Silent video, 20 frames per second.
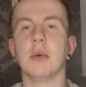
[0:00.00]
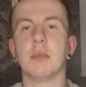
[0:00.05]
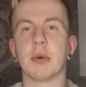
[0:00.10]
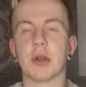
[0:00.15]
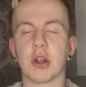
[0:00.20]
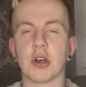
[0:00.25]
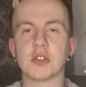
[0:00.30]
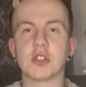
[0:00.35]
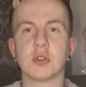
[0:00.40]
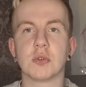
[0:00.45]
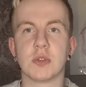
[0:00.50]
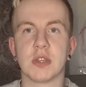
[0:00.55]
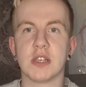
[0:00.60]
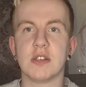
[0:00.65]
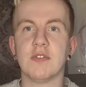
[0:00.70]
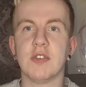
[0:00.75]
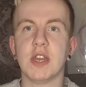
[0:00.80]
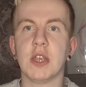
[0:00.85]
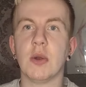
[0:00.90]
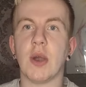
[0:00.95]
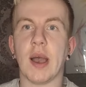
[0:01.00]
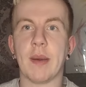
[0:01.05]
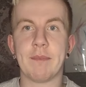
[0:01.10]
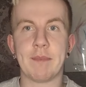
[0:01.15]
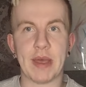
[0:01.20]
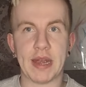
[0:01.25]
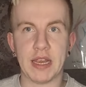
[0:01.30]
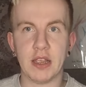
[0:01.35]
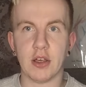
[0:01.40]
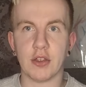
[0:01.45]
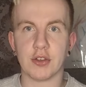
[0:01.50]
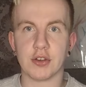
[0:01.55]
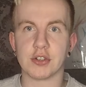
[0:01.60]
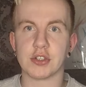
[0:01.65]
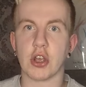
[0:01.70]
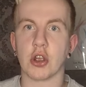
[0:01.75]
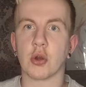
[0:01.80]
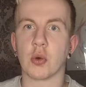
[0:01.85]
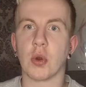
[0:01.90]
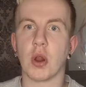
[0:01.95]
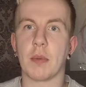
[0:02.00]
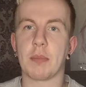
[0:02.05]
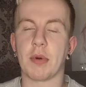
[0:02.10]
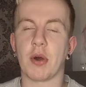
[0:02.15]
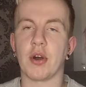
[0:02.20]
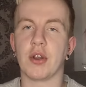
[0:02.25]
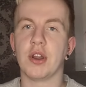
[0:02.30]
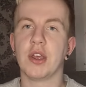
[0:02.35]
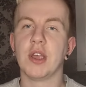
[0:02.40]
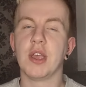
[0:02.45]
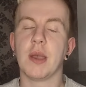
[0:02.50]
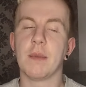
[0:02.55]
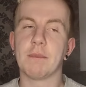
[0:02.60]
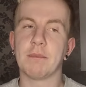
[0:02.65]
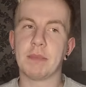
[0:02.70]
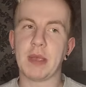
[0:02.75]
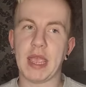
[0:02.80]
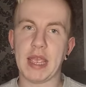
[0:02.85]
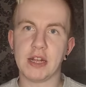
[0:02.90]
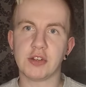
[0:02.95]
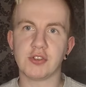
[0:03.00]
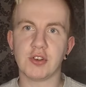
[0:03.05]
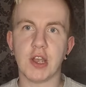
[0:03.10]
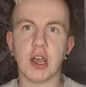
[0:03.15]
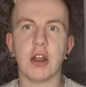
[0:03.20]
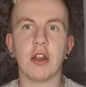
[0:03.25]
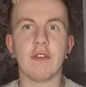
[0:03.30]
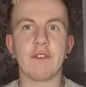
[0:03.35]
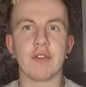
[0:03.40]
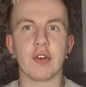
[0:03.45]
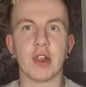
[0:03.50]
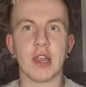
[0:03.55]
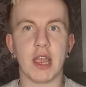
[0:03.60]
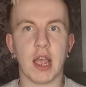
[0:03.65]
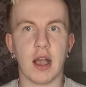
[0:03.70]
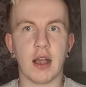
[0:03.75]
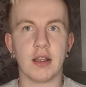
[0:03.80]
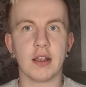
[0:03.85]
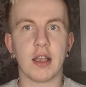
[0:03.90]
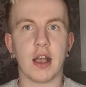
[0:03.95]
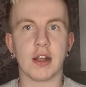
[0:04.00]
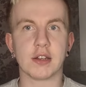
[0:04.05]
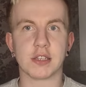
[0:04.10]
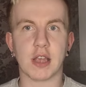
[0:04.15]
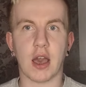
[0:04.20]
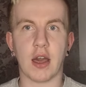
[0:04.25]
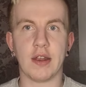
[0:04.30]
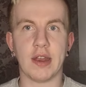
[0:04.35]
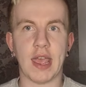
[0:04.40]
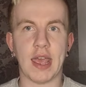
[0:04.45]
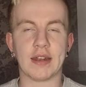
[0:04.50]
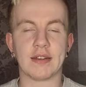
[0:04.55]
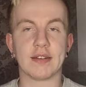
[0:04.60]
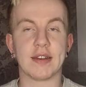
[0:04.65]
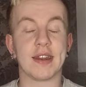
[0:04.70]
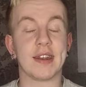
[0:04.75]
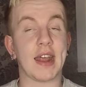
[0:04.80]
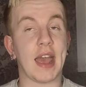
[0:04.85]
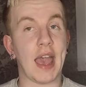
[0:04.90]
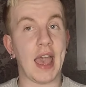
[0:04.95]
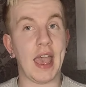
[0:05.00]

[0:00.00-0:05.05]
But also this video and many others are going up on Patreon, fully uncut, unedited,